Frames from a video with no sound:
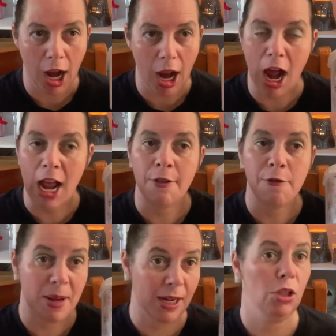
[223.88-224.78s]
I have
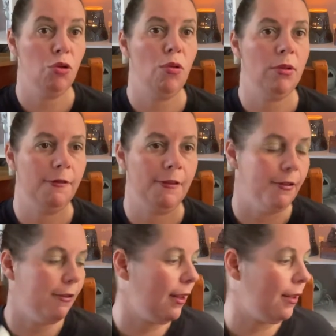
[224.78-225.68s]
been drawn to
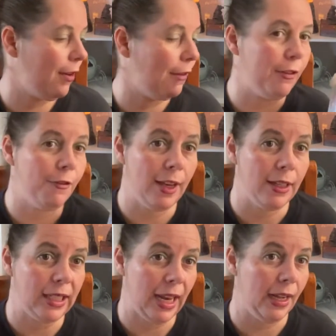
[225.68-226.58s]
Fluffy
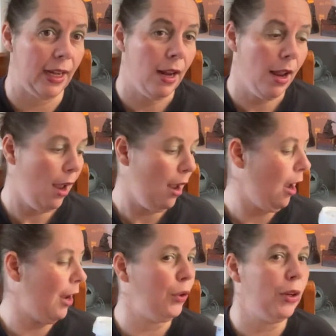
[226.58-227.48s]
Fleece lately.
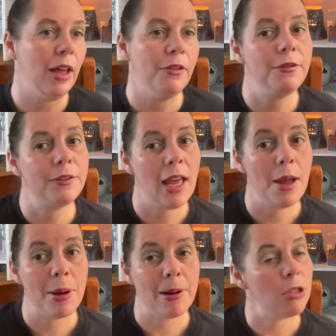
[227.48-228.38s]
I do love
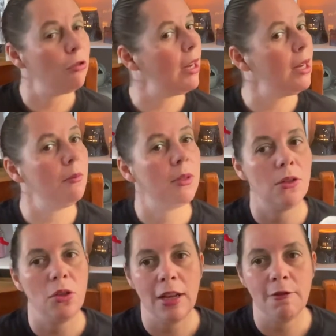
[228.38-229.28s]
Cloudberry Dreams, I
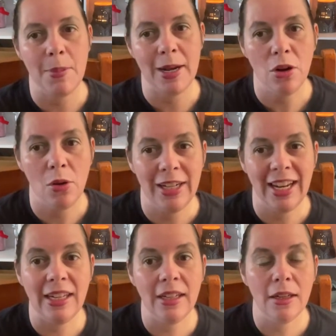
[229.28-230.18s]
do love Magnolia
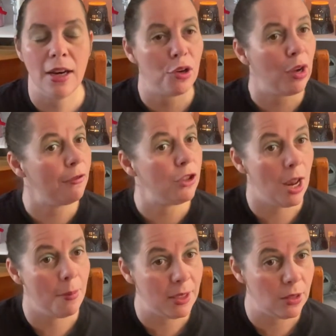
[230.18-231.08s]
Linen, I do love
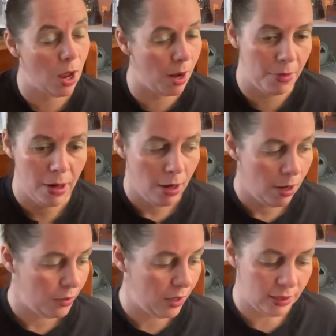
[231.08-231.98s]
Jammy Time.
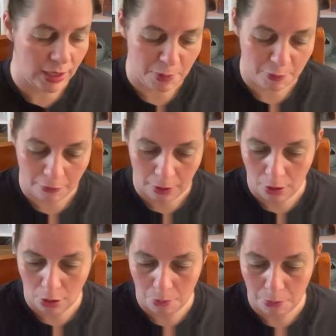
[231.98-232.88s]
There's some
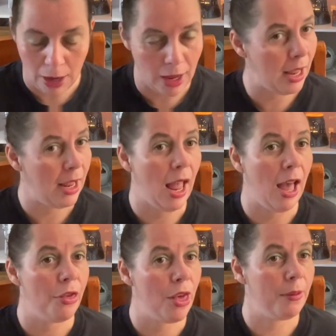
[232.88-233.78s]
of my
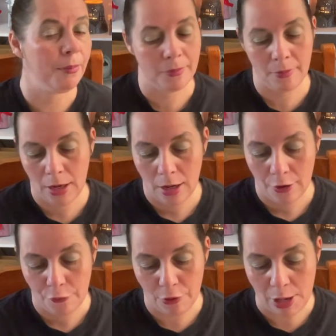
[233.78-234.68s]
other
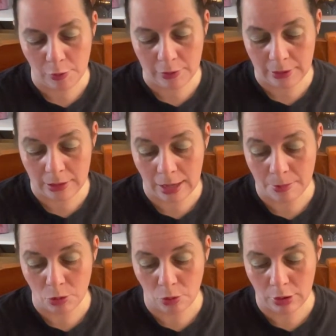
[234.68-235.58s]
fragrances that I'm
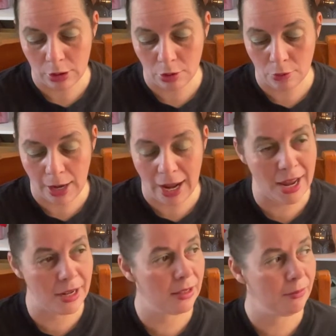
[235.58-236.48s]
drawn to, and